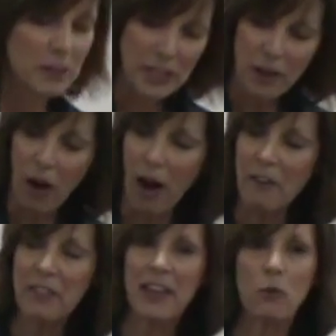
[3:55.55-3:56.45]
So
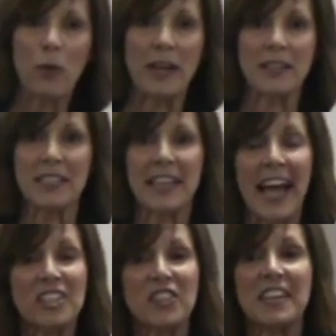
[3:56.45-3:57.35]
off they went, and
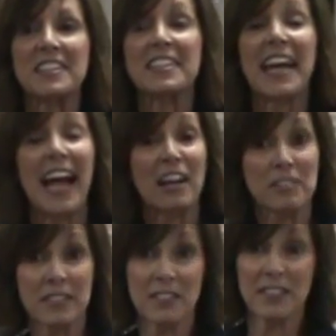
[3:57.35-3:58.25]
actually they sat
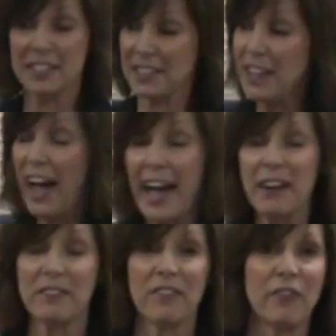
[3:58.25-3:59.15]
outside
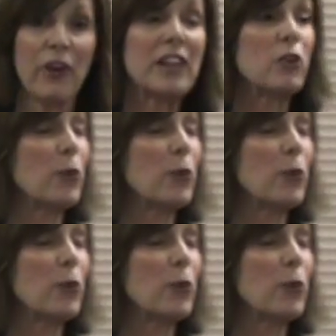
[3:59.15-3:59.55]
in front of the